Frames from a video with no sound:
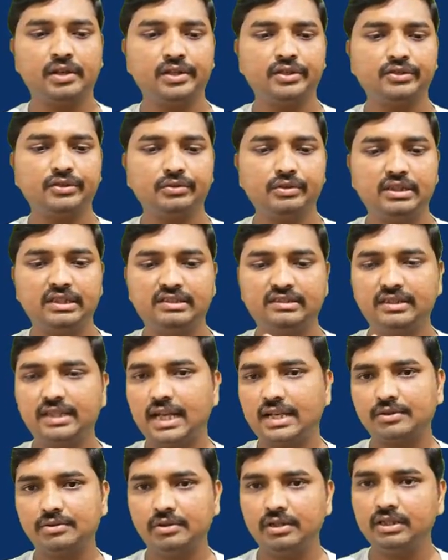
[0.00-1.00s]
So this is
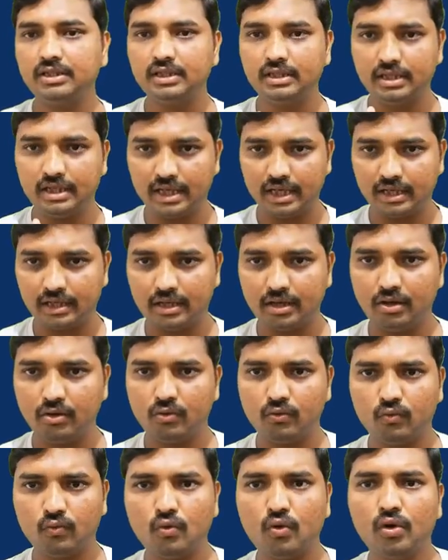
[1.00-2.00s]
actually the data
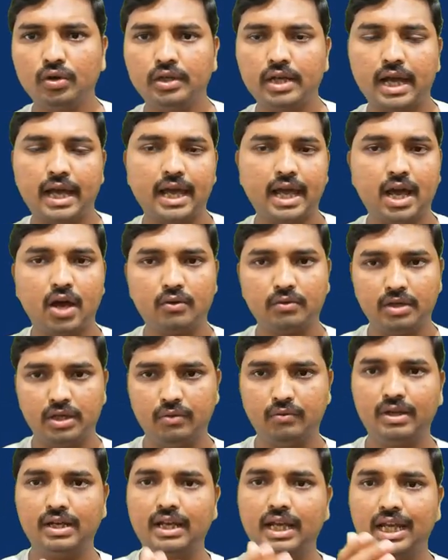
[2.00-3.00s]
what I have
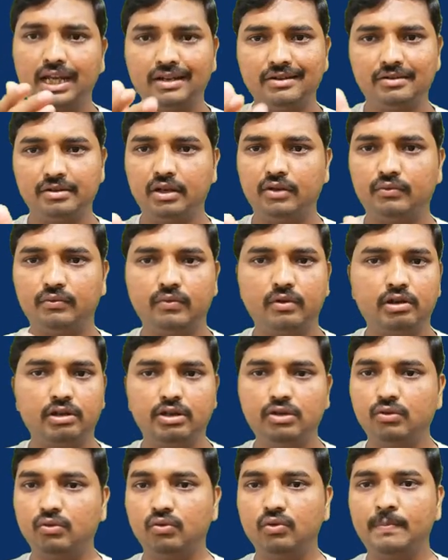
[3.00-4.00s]
given initially for
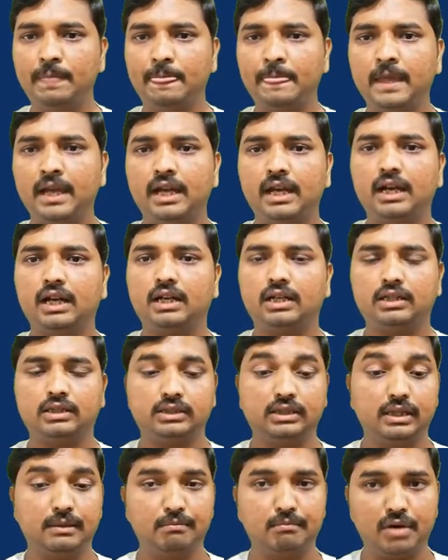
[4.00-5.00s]
you,
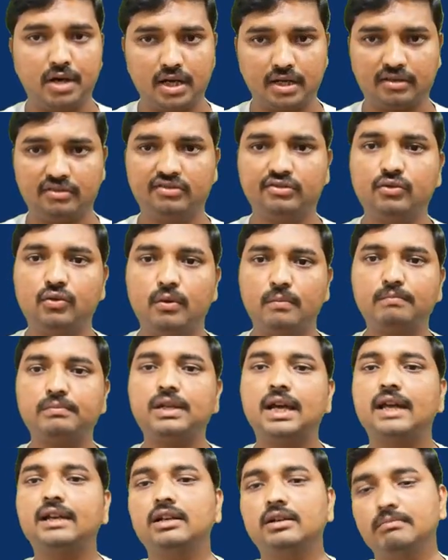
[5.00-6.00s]
the marks
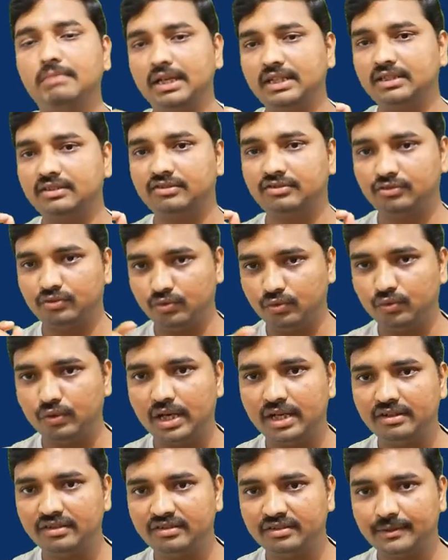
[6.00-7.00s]
obtained by the
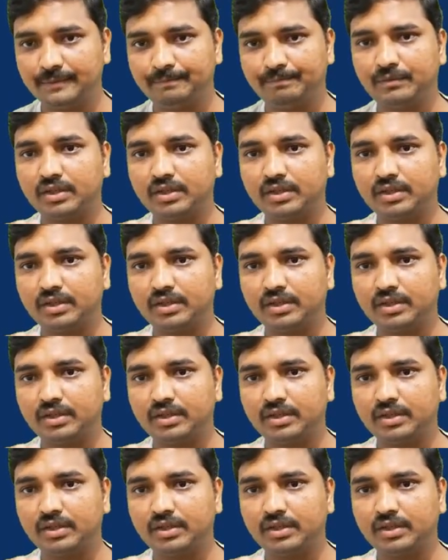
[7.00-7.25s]
students,